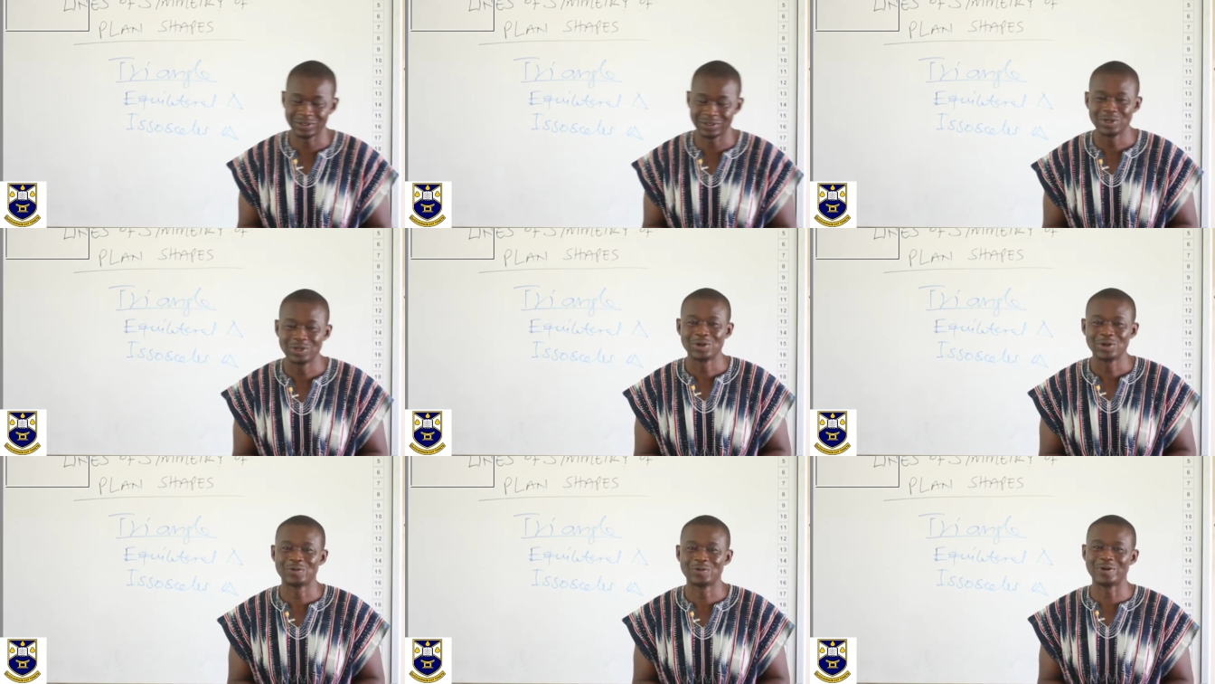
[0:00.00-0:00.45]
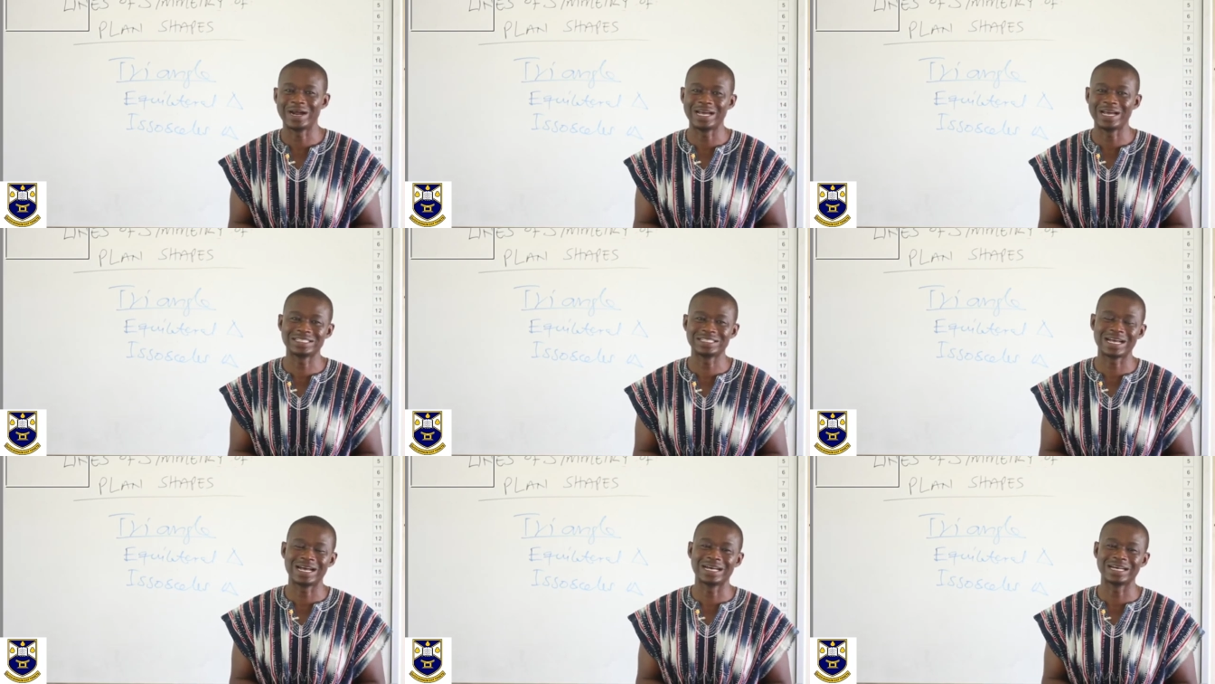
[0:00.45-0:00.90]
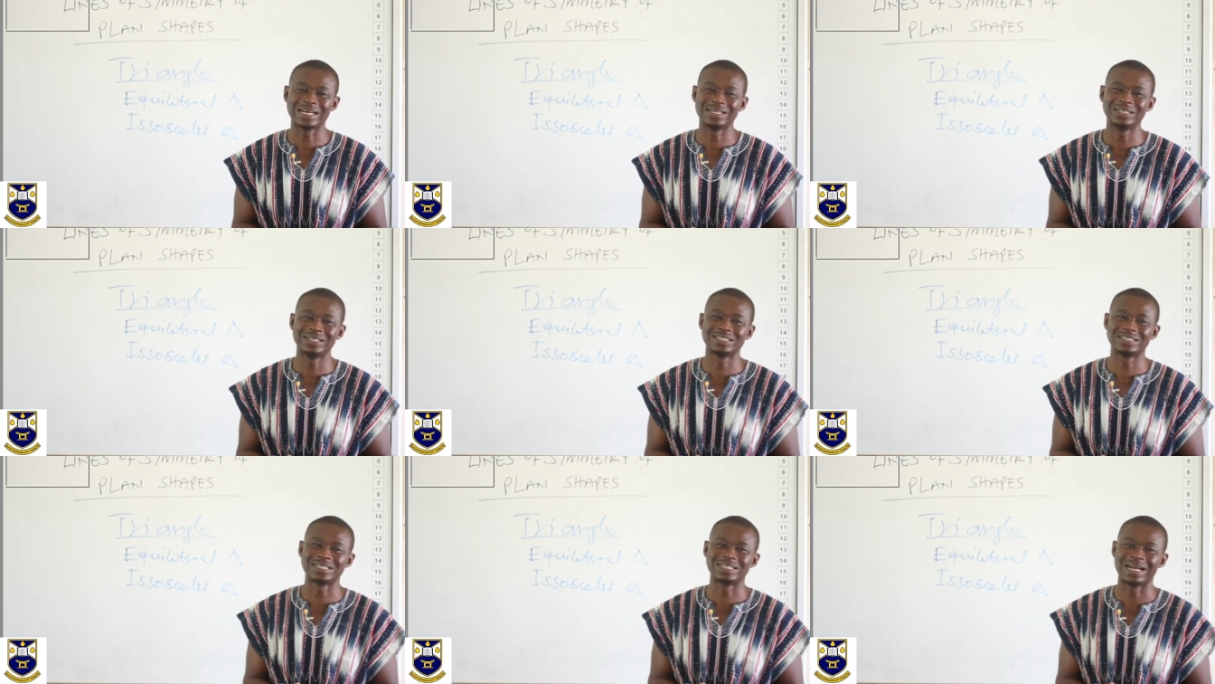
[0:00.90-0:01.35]

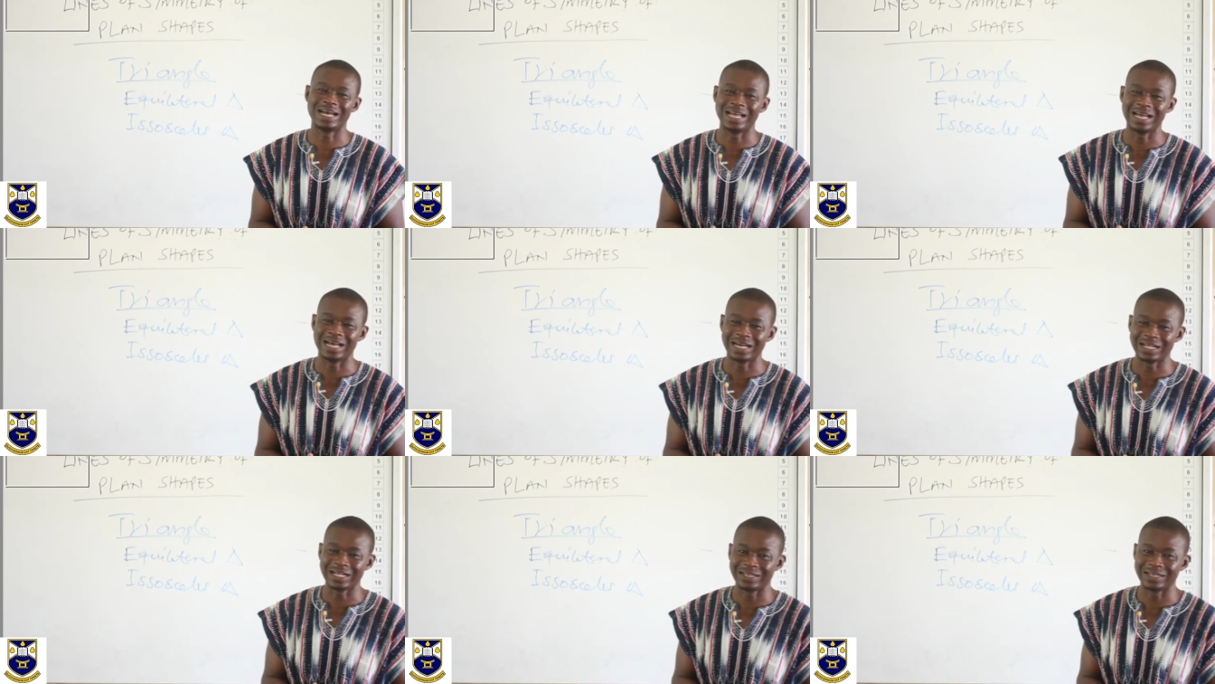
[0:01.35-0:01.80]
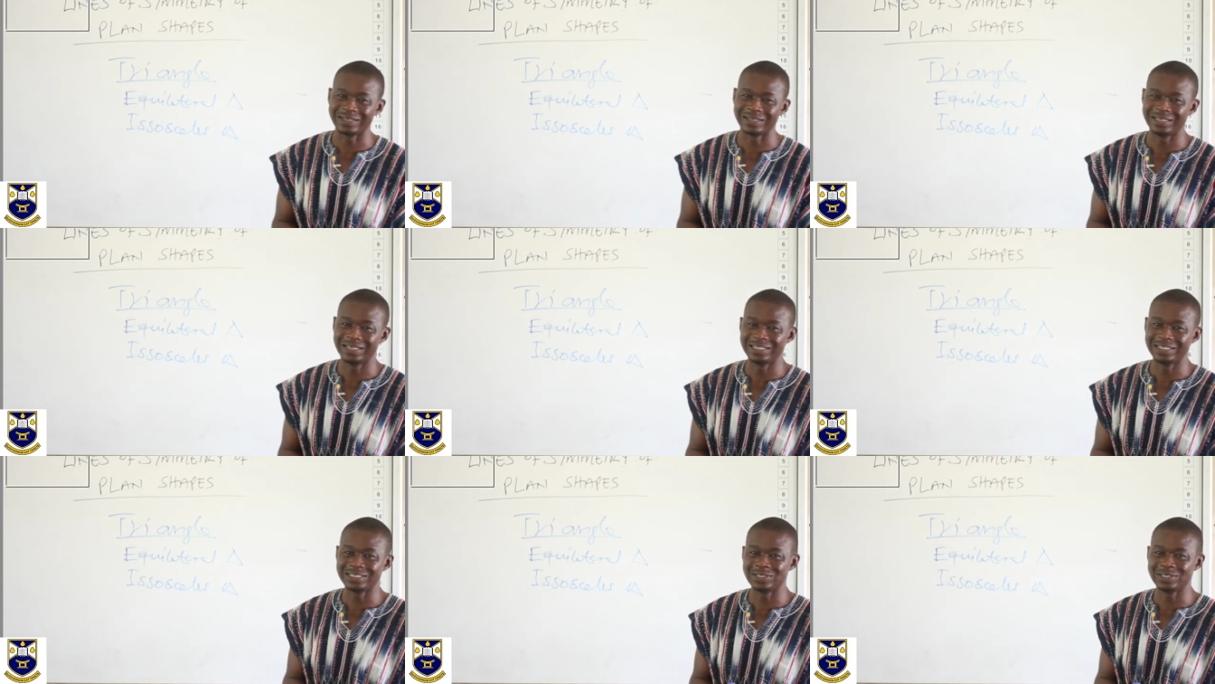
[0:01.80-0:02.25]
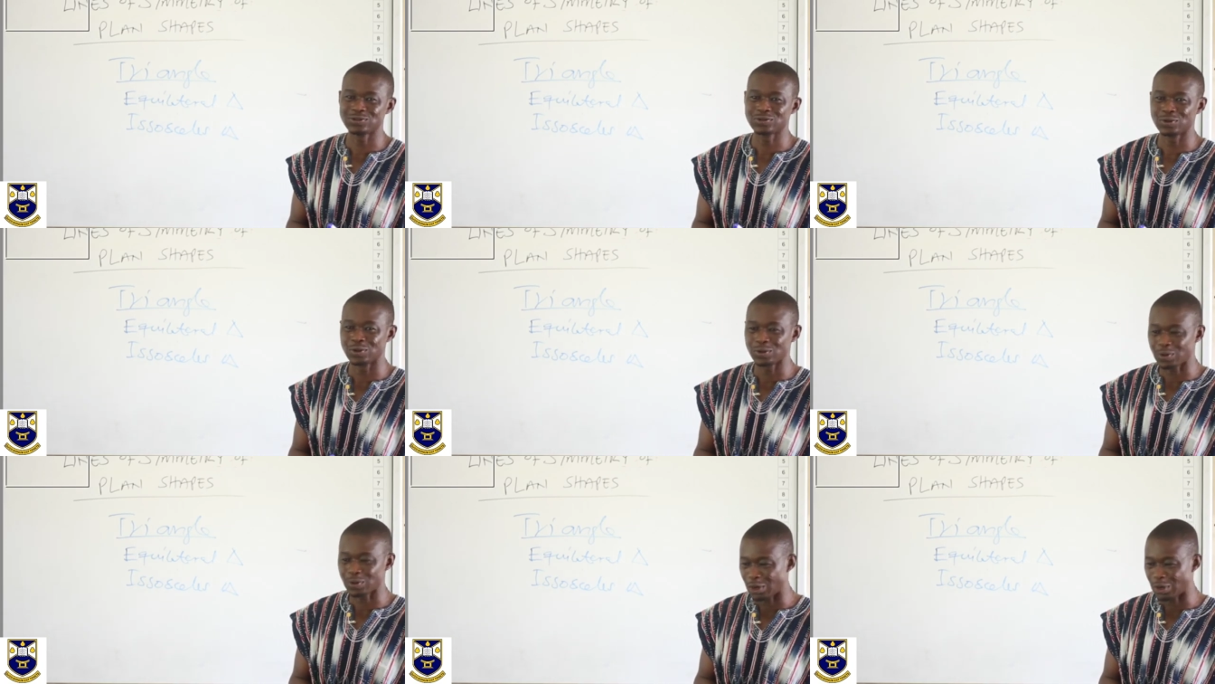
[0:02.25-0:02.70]
Right-angled triangle. It is
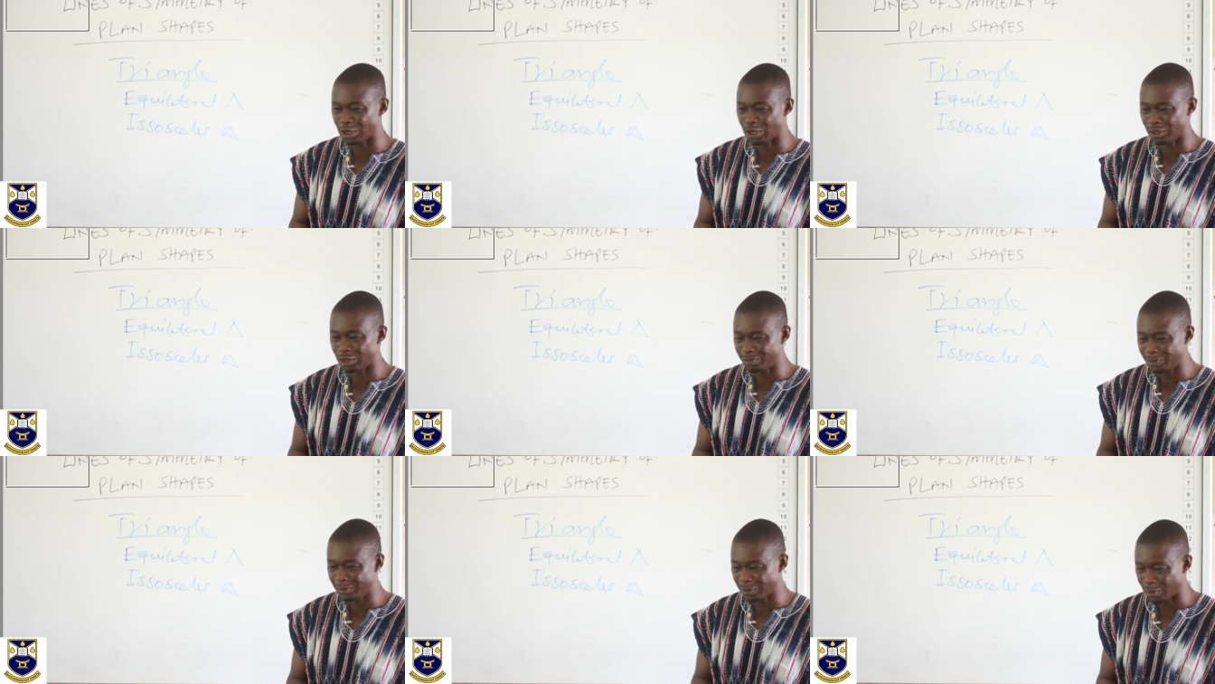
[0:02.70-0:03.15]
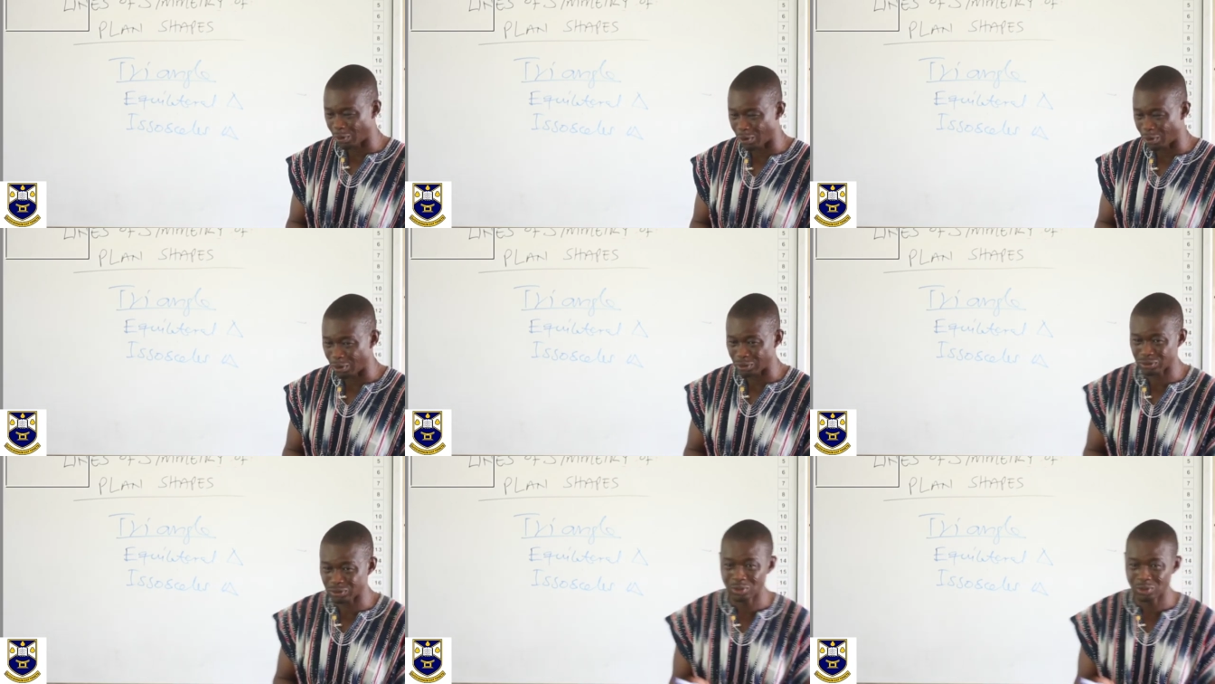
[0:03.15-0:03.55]
so called because